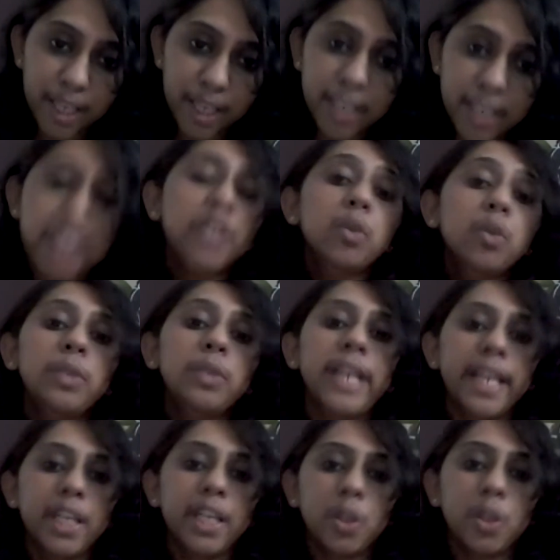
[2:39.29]
can do their
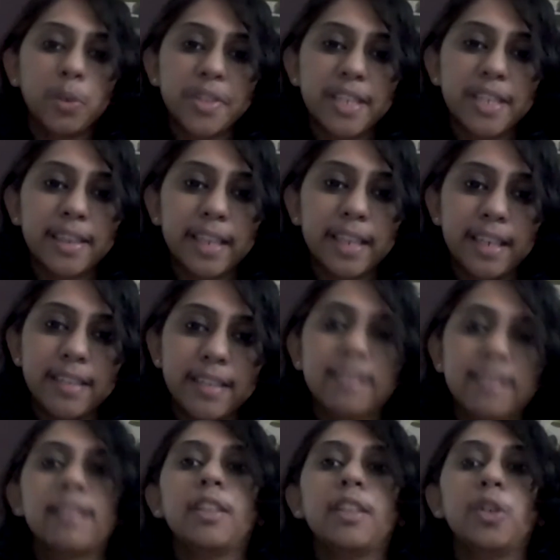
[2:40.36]
individual
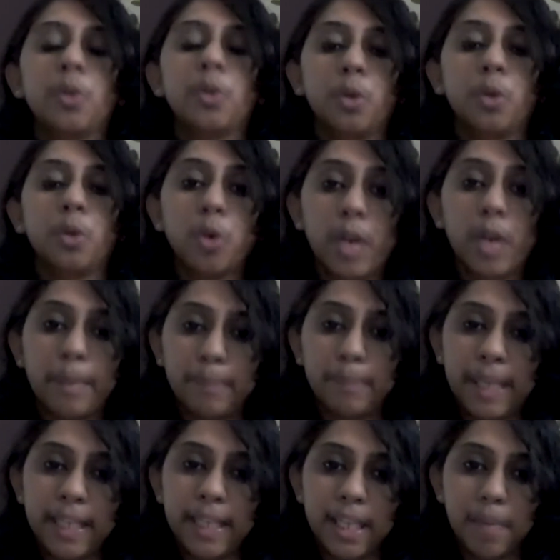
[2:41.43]
things, and then you don't go
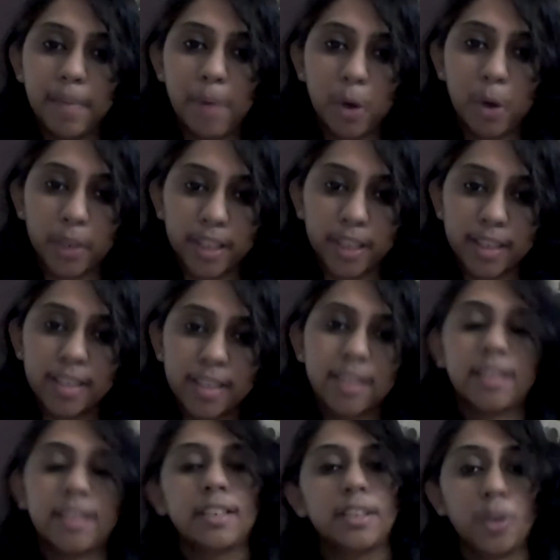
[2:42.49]
complaining about it,
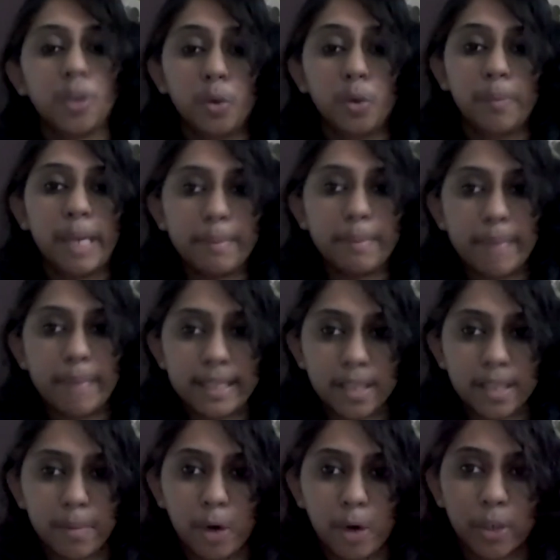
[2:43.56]
don't make mess
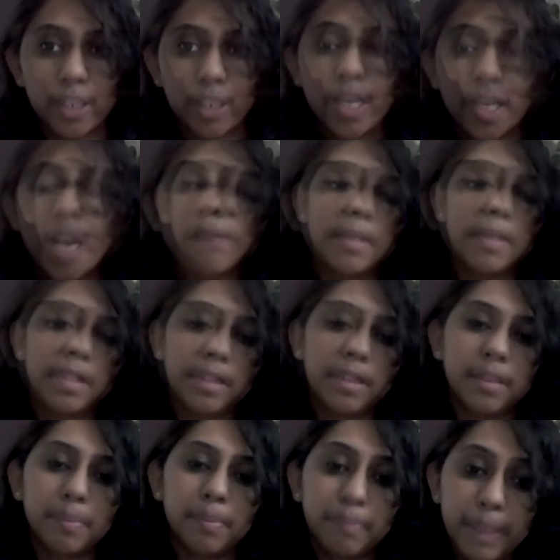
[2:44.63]
about it, but
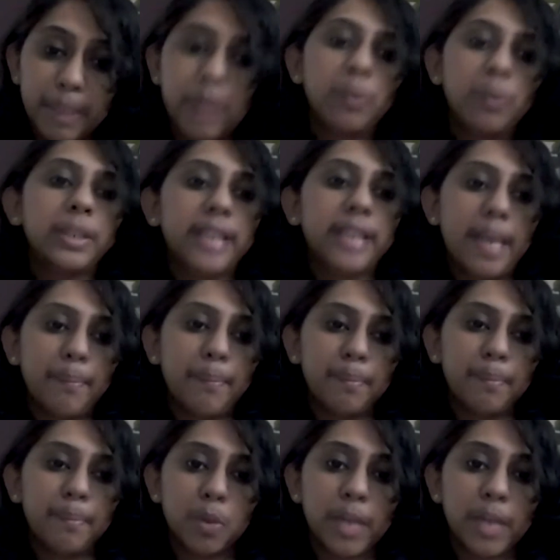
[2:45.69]
just be with them,
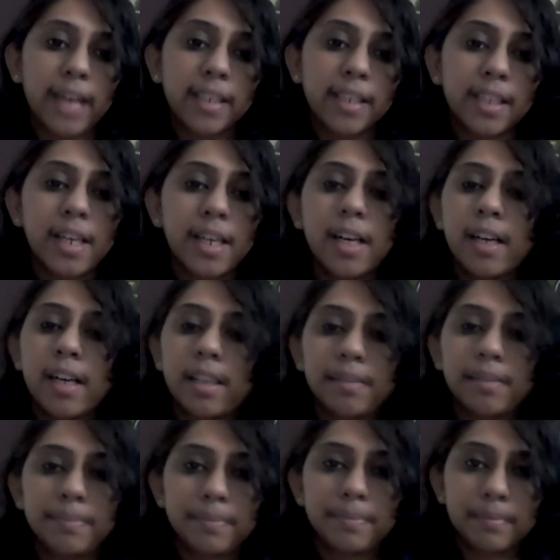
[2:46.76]
so that
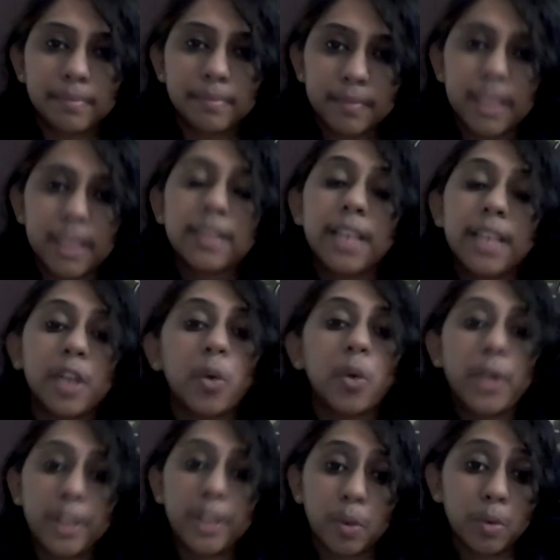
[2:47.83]
they grow
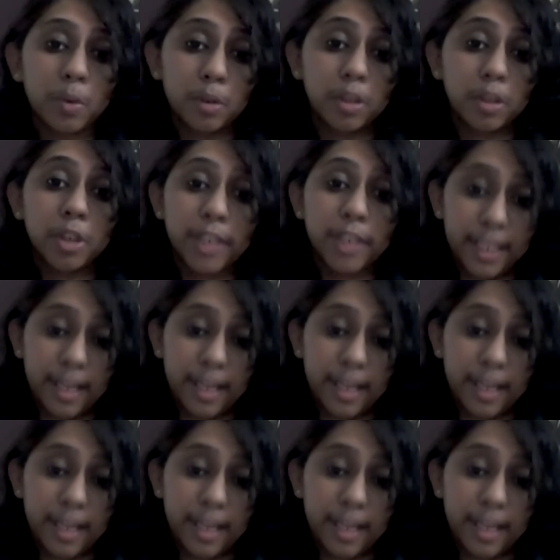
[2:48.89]
into good